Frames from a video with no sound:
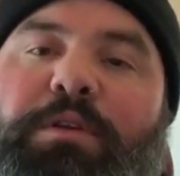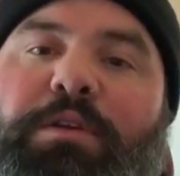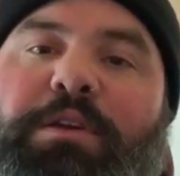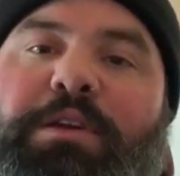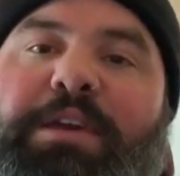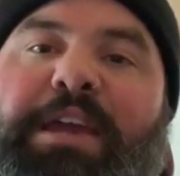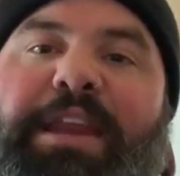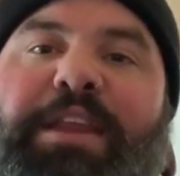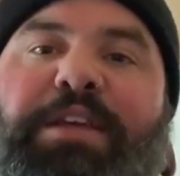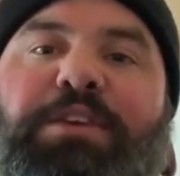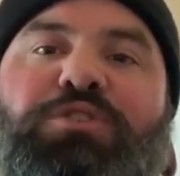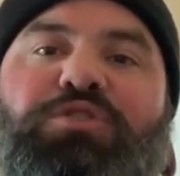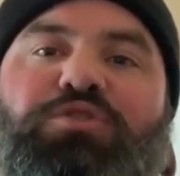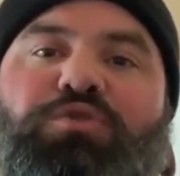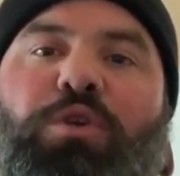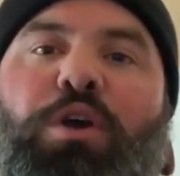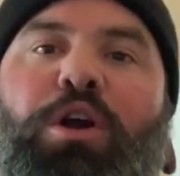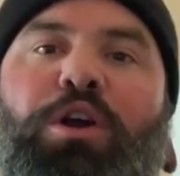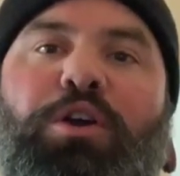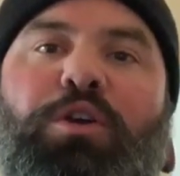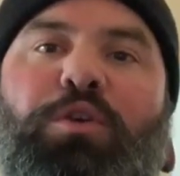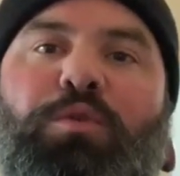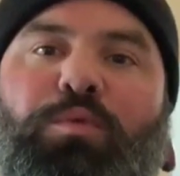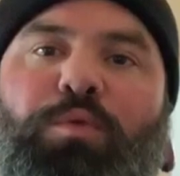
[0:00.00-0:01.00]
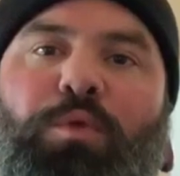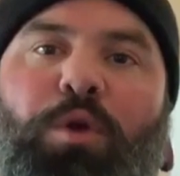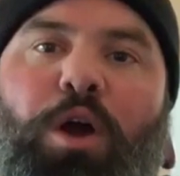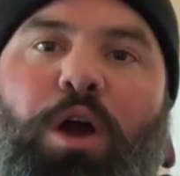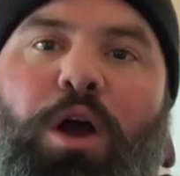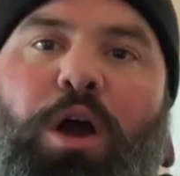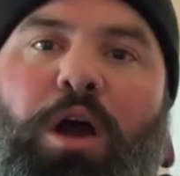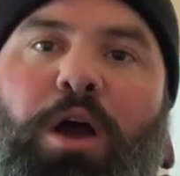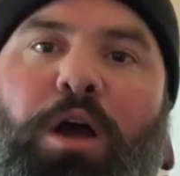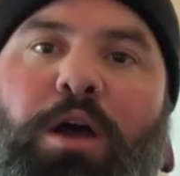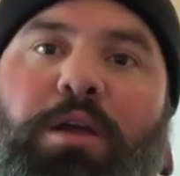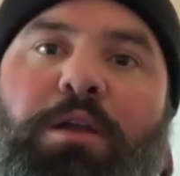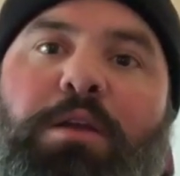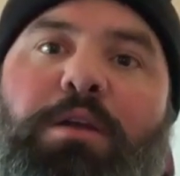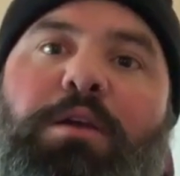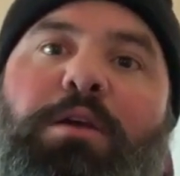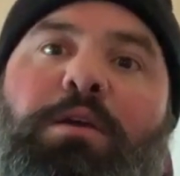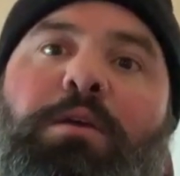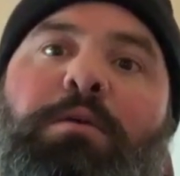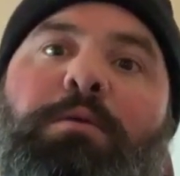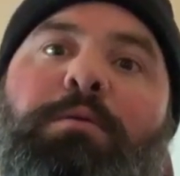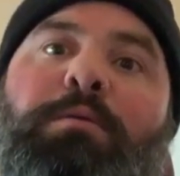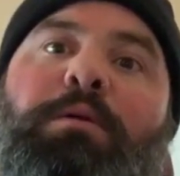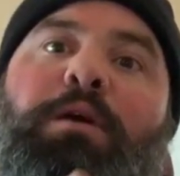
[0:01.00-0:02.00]
getting stronger raw,
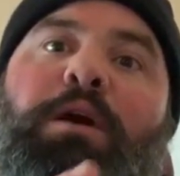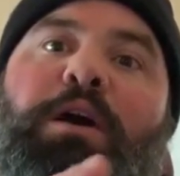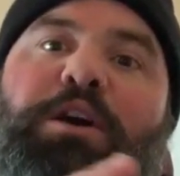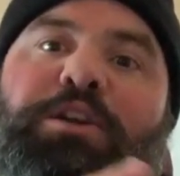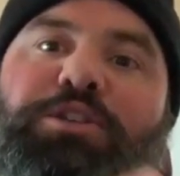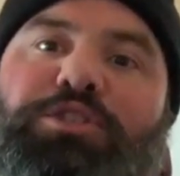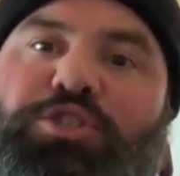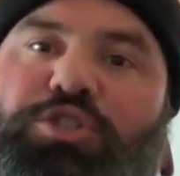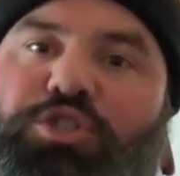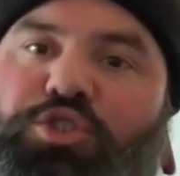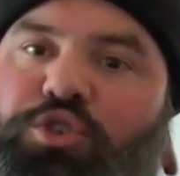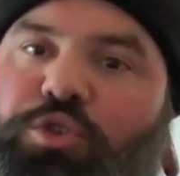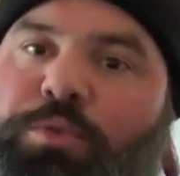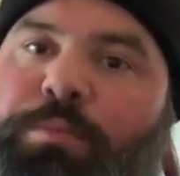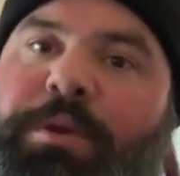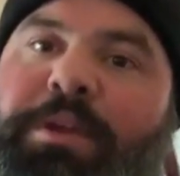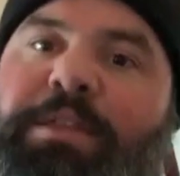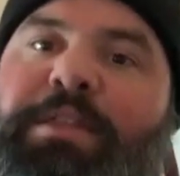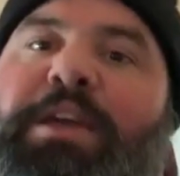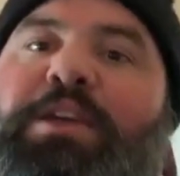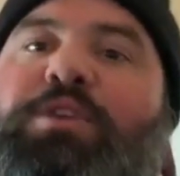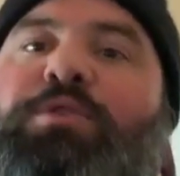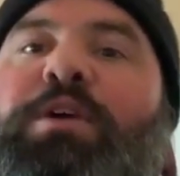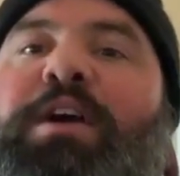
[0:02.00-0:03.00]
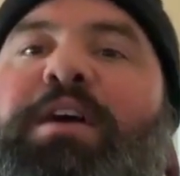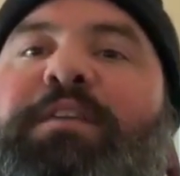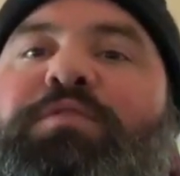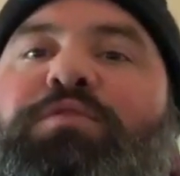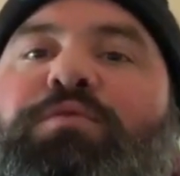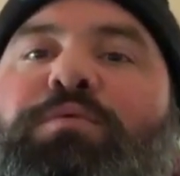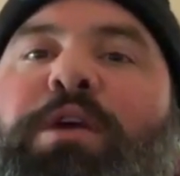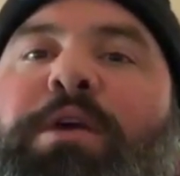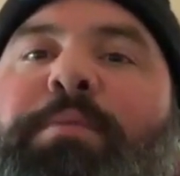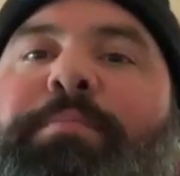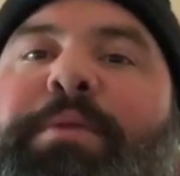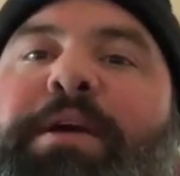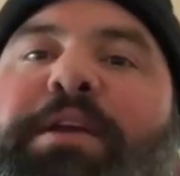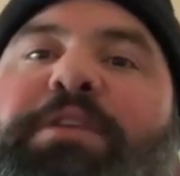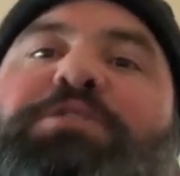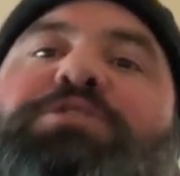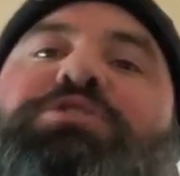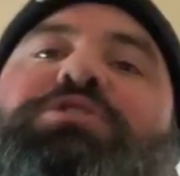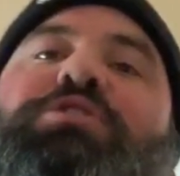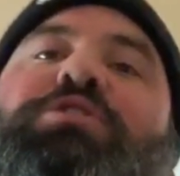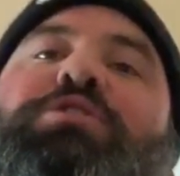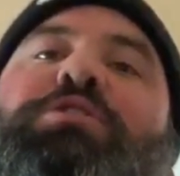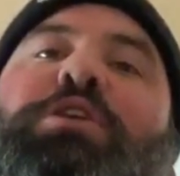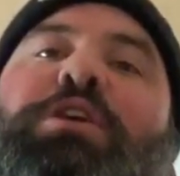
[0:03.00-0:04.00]
assuming that you have the right bench
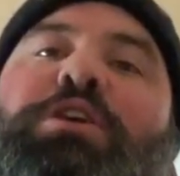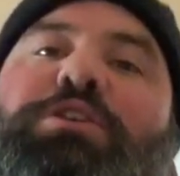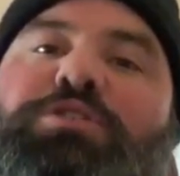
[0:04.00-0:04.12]
shirt,